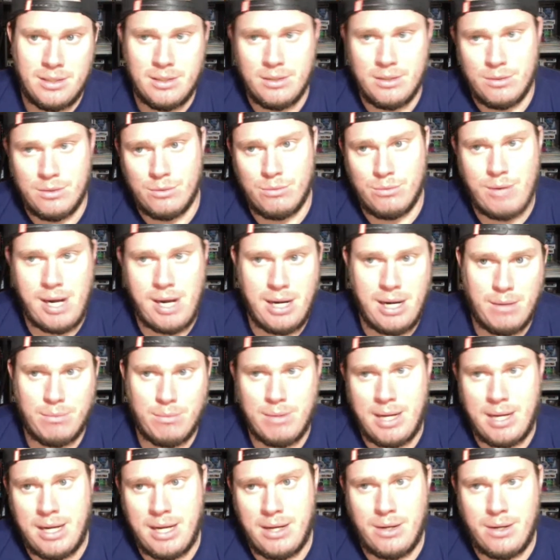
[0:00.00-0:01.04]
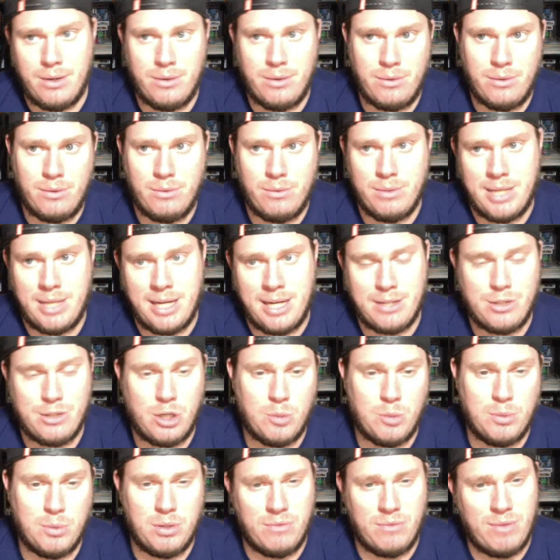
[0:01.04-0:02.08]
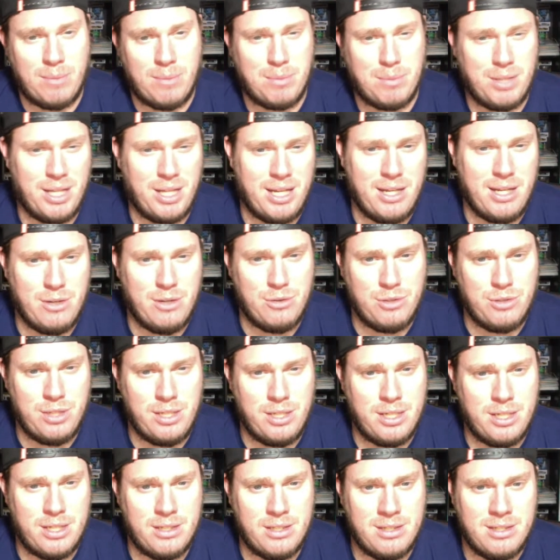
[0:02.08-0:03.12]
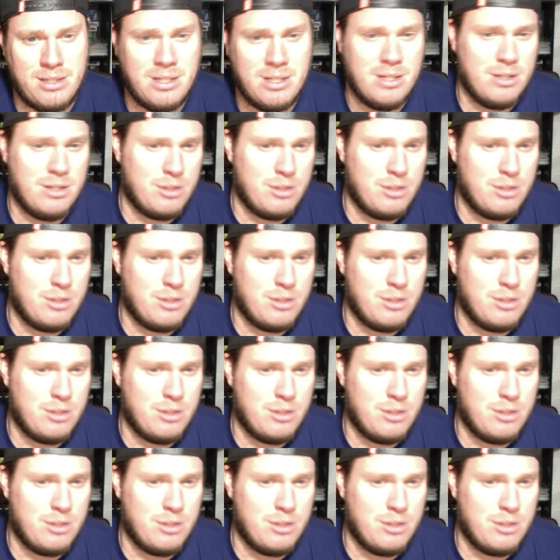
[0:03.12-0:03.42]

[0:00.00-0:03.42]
right around October, November, like it usually does.